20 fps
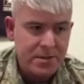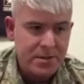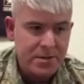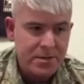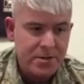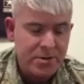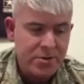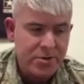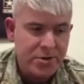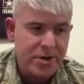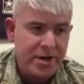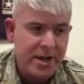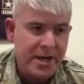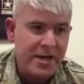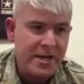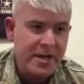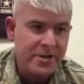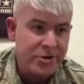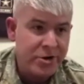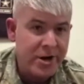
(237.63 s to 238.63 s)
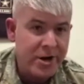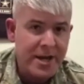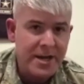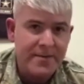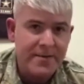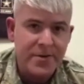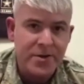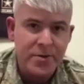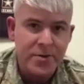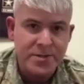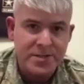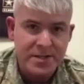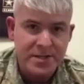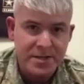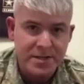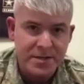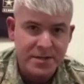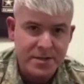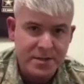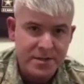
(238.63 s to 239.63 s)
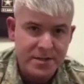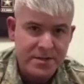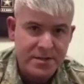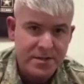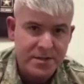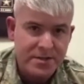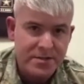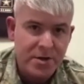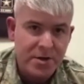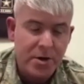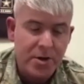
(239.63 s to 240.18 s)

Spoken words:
you know, your AFQT is all